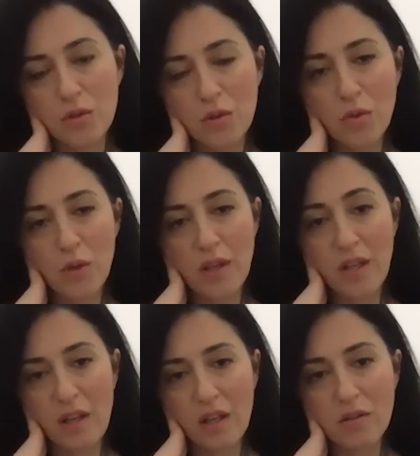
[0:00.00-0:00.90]
do when they
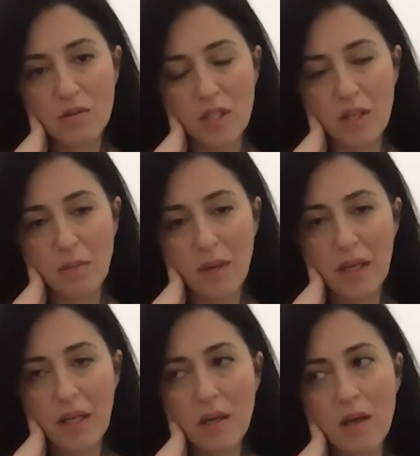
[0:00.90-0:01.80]
need to send
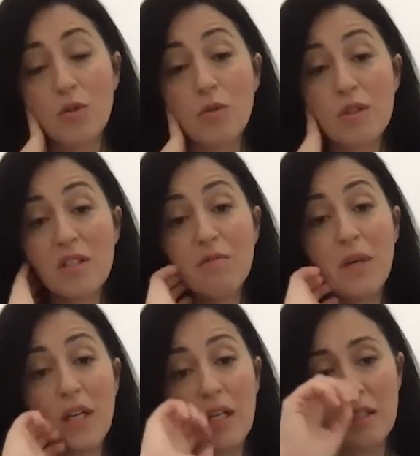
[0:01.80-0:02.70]
money or to receive
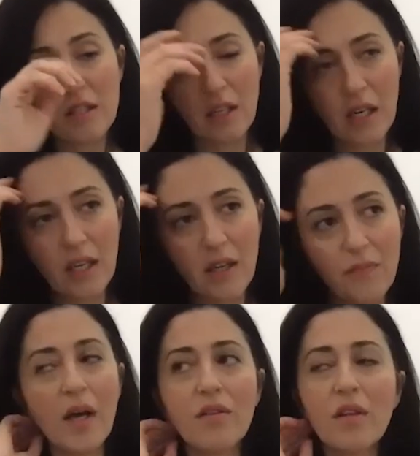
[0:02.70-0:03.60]
money instantly.
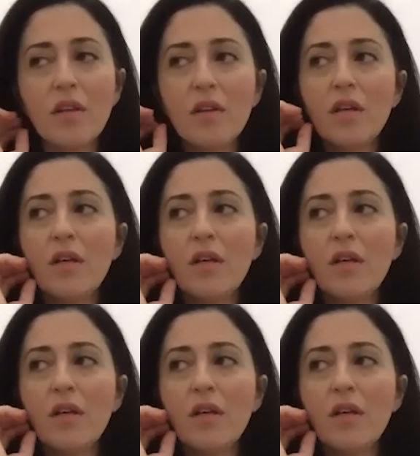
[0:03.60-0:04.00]
I think